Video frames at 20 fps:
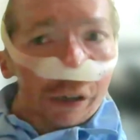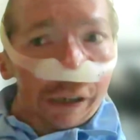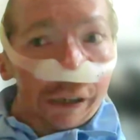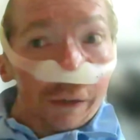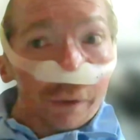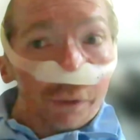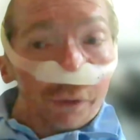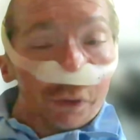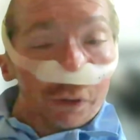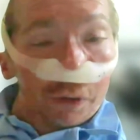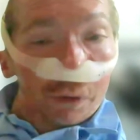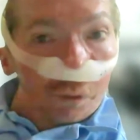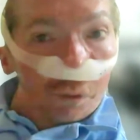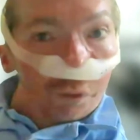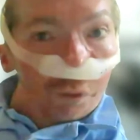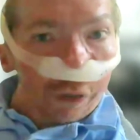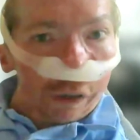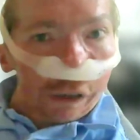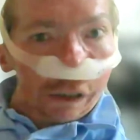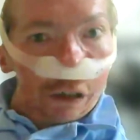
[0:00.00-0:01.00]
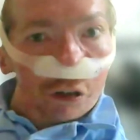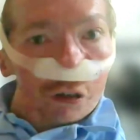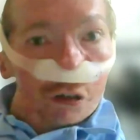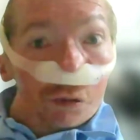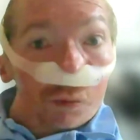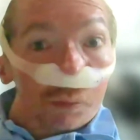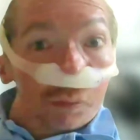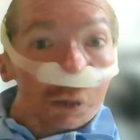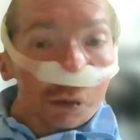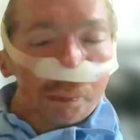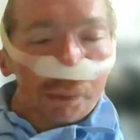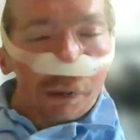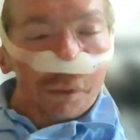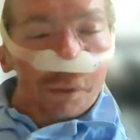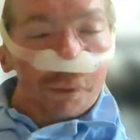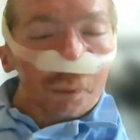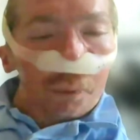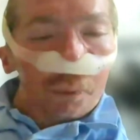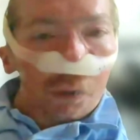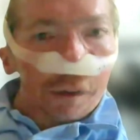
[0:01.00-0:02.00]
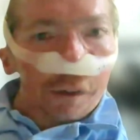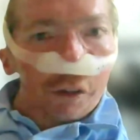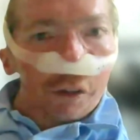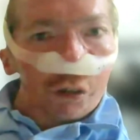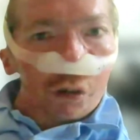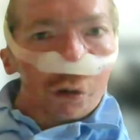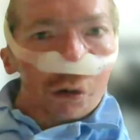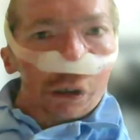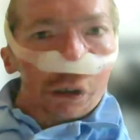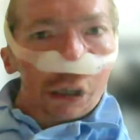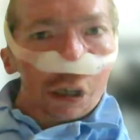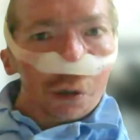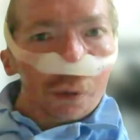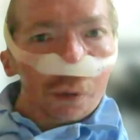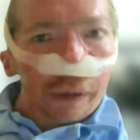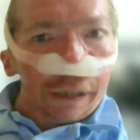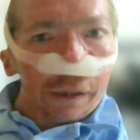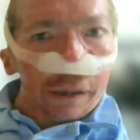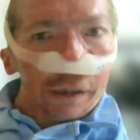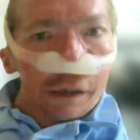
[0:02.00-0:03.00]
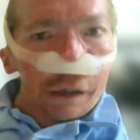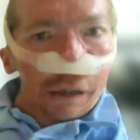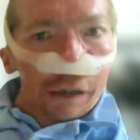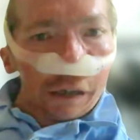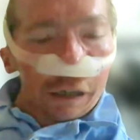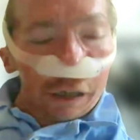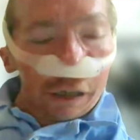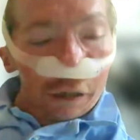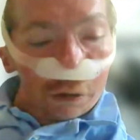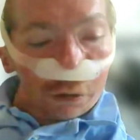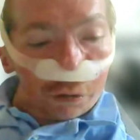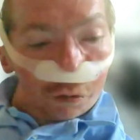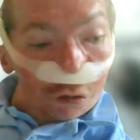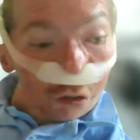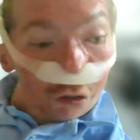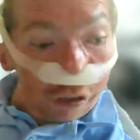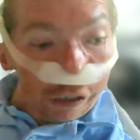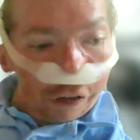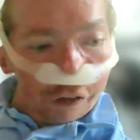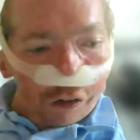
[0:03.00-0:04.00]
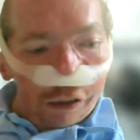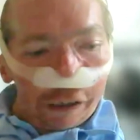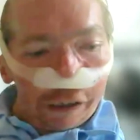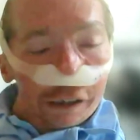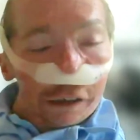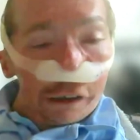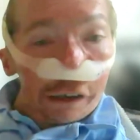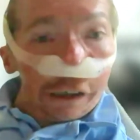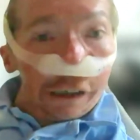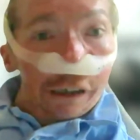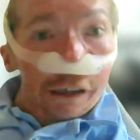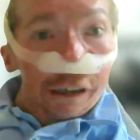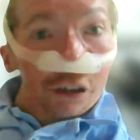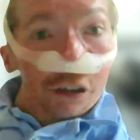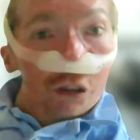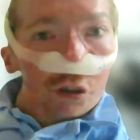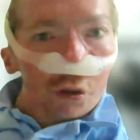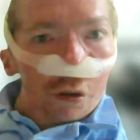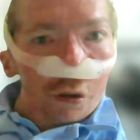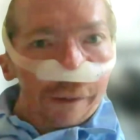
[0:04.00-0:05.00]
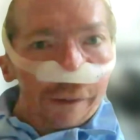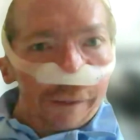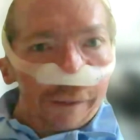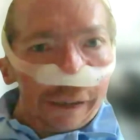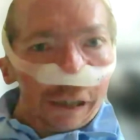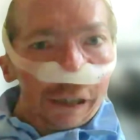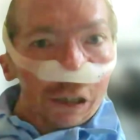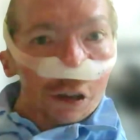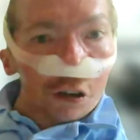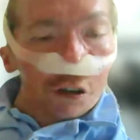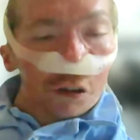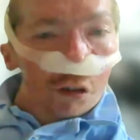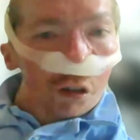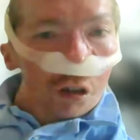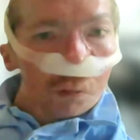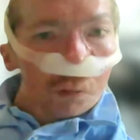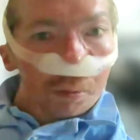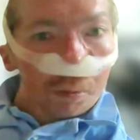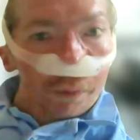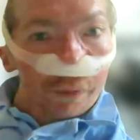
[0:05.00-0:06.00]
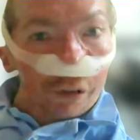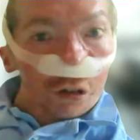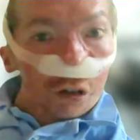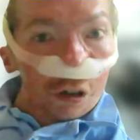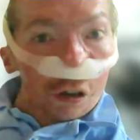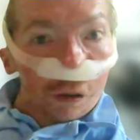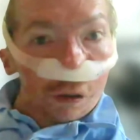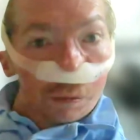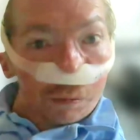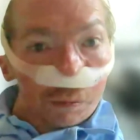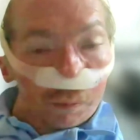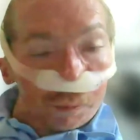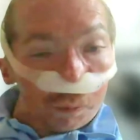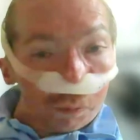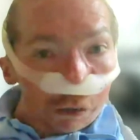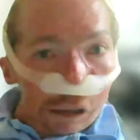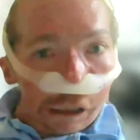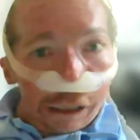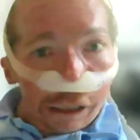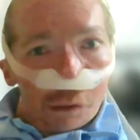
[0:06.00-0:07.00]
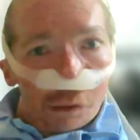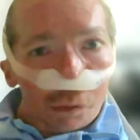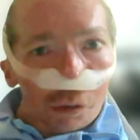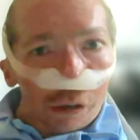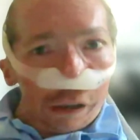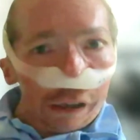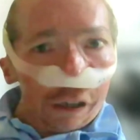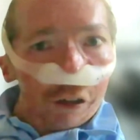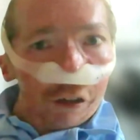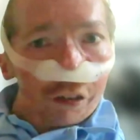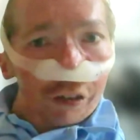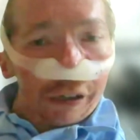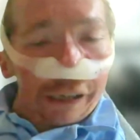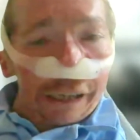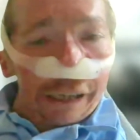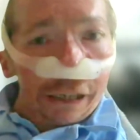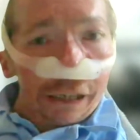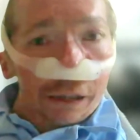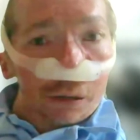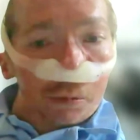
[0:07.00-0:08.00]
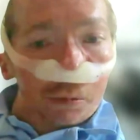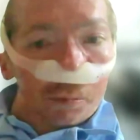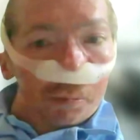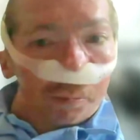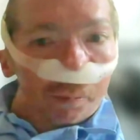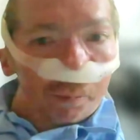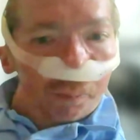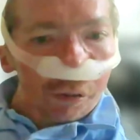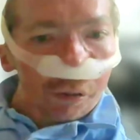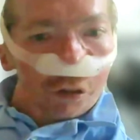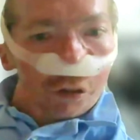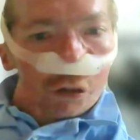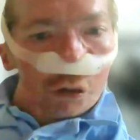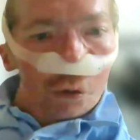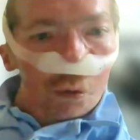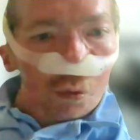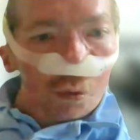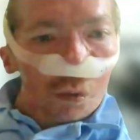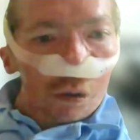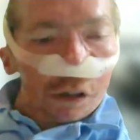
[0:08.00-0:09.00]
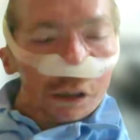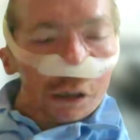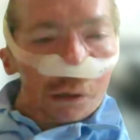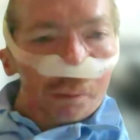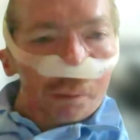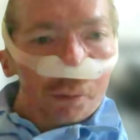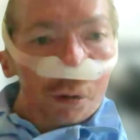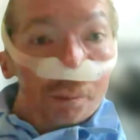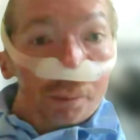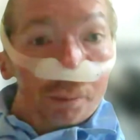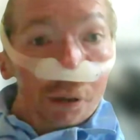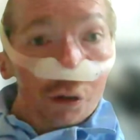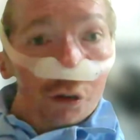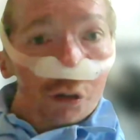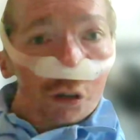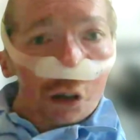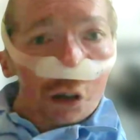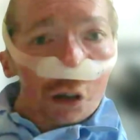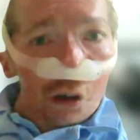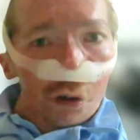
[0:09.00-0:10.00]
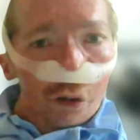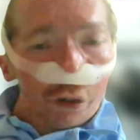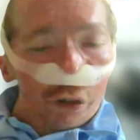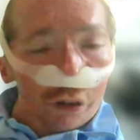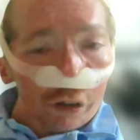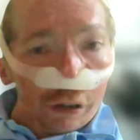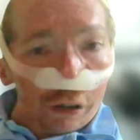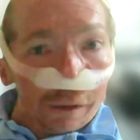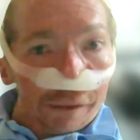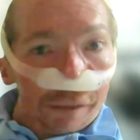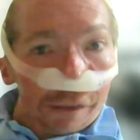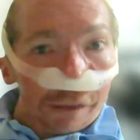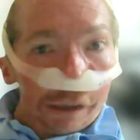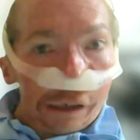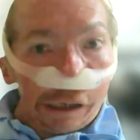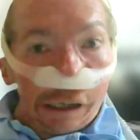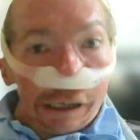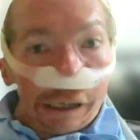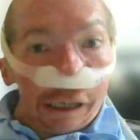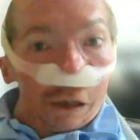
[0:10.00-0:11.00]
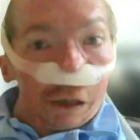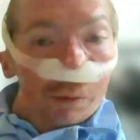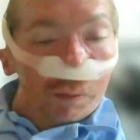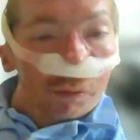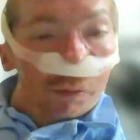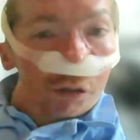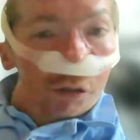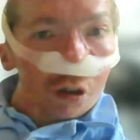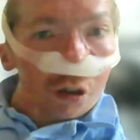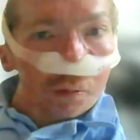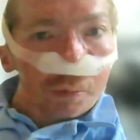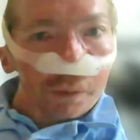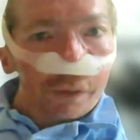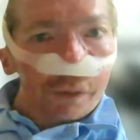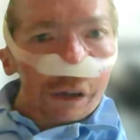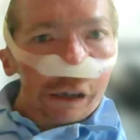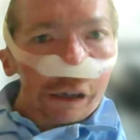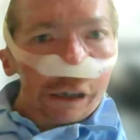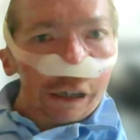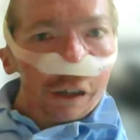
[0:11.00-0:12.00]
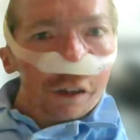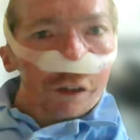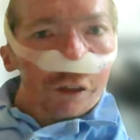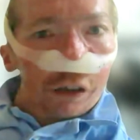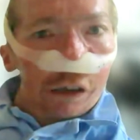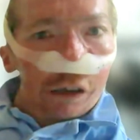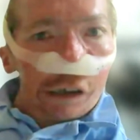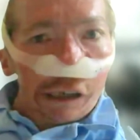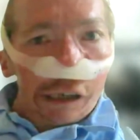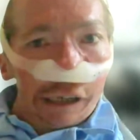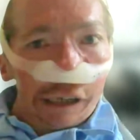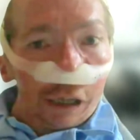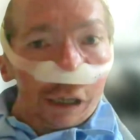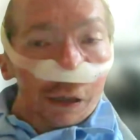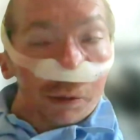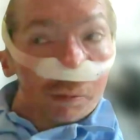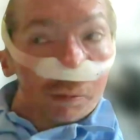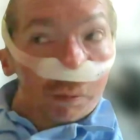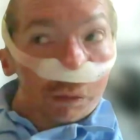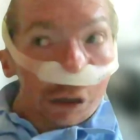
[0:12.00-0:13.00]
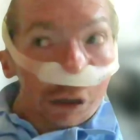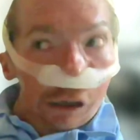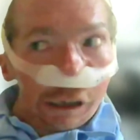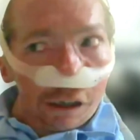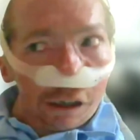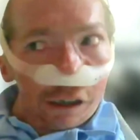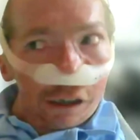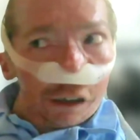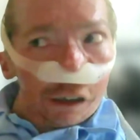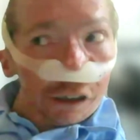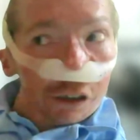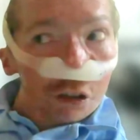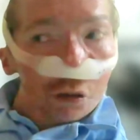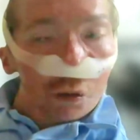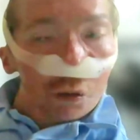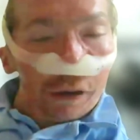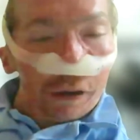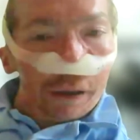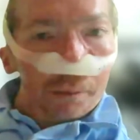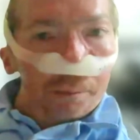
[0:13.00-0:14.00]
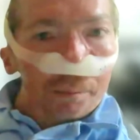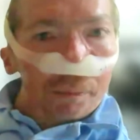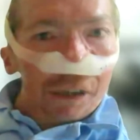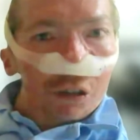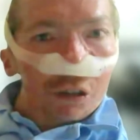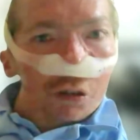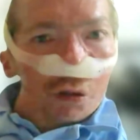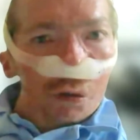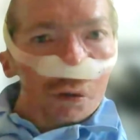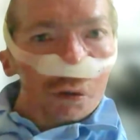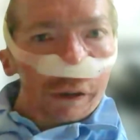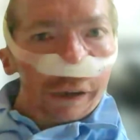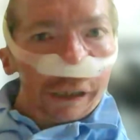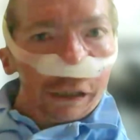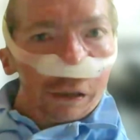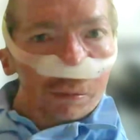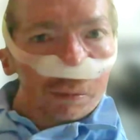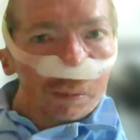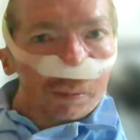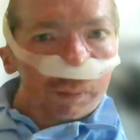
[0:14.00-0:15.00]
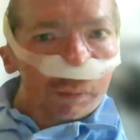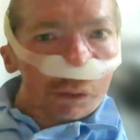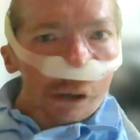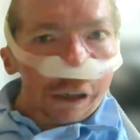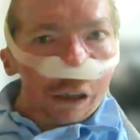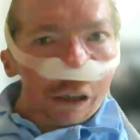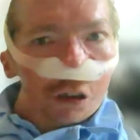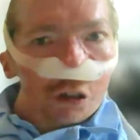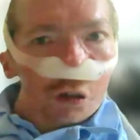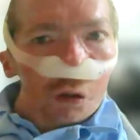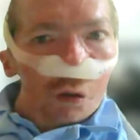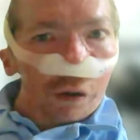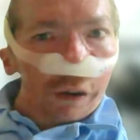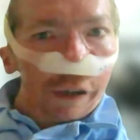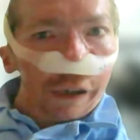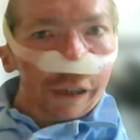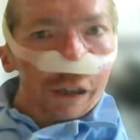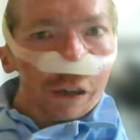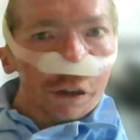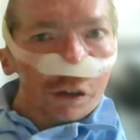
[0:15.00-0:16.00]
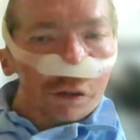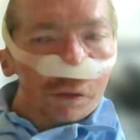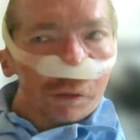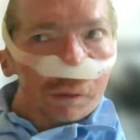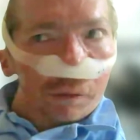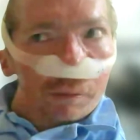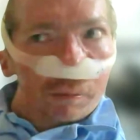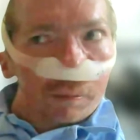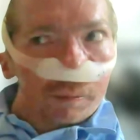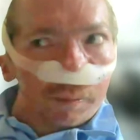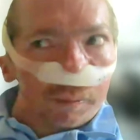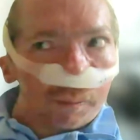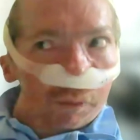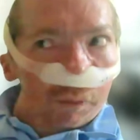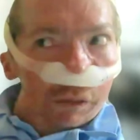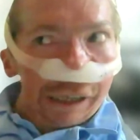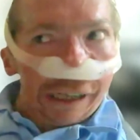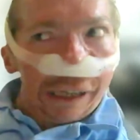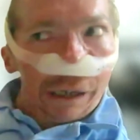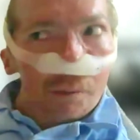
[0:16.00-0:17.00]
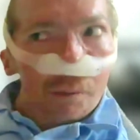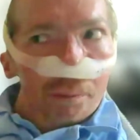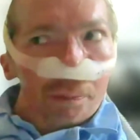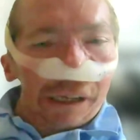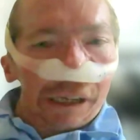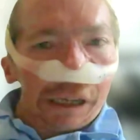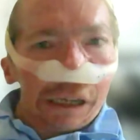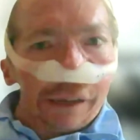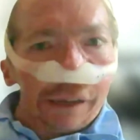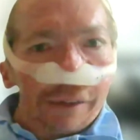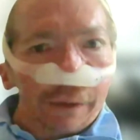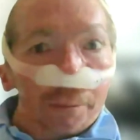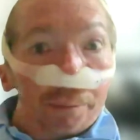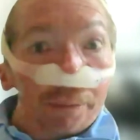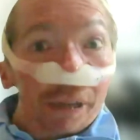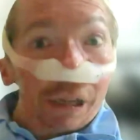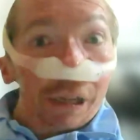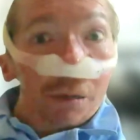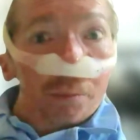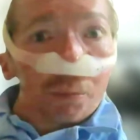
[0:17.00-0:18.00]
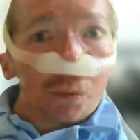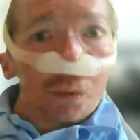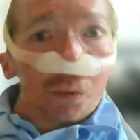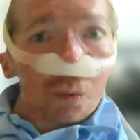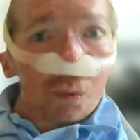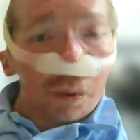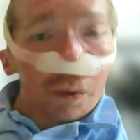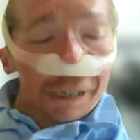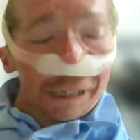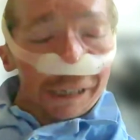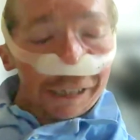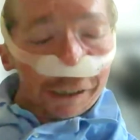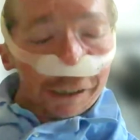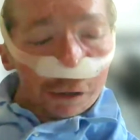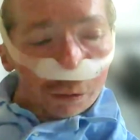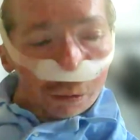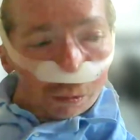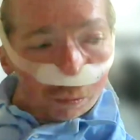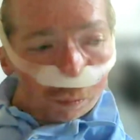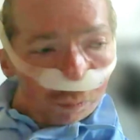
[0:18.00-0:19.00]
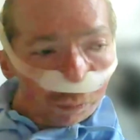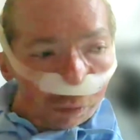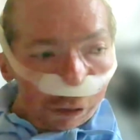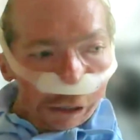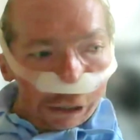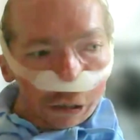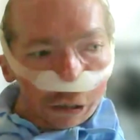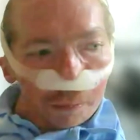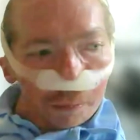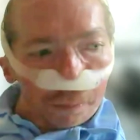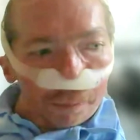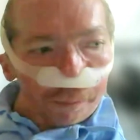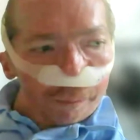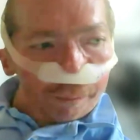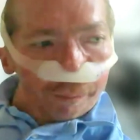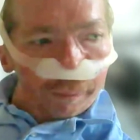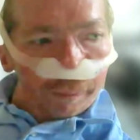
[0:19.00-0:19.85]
have finished, apart from one that's ongoing. Yes, and I enjoy the supervision. Likewise, at Bristol, a number of postdocs that I supervise, I enjoy the mentoring. I enjoy helping other people um,